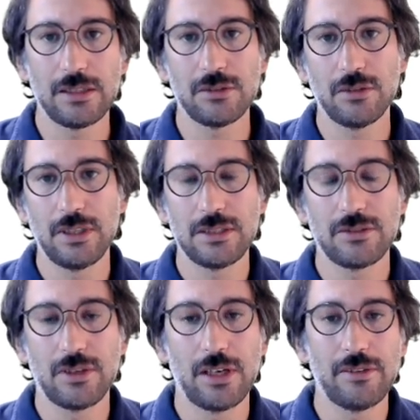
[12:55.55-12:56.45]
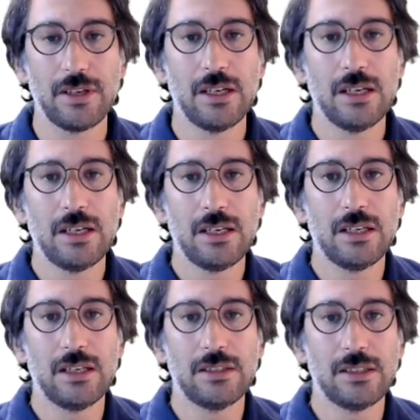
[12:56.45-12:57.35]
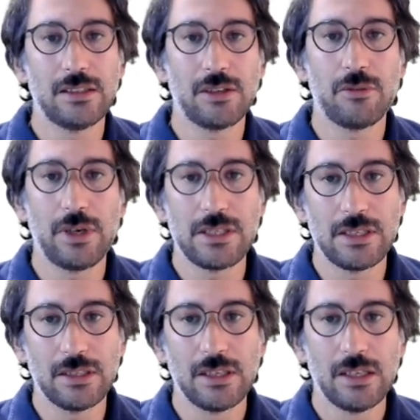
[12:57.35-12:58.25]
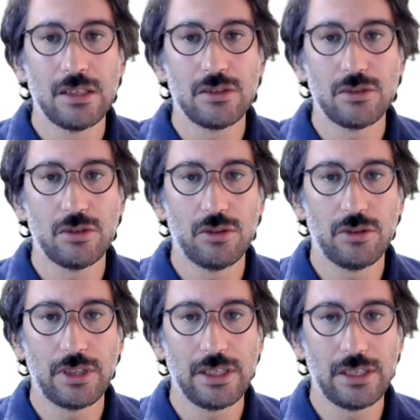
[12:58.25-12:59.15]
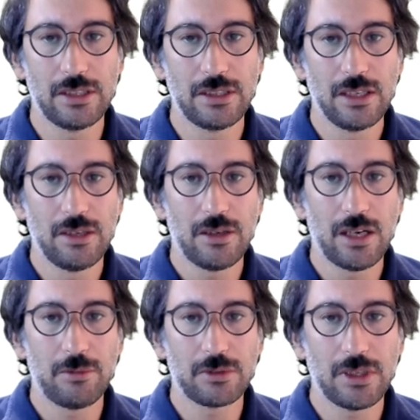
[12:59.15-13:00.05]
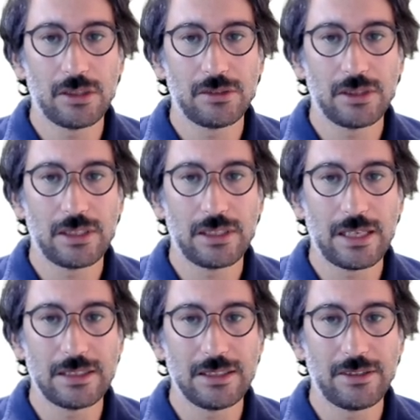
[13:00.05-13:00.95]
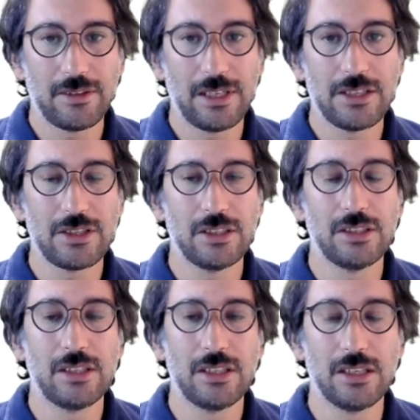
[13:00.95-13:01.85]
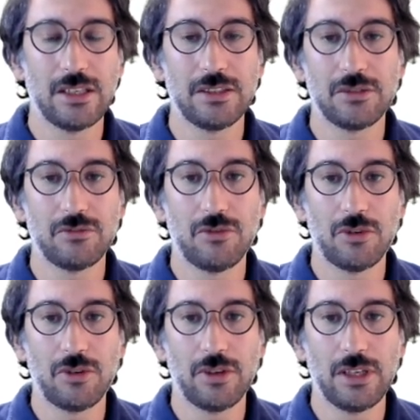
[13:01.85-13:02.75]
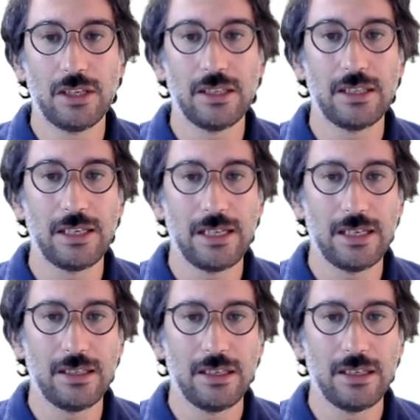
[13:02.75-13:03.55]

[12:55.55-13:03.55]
So let's derive that equation. So here I would like to get a relation for the L.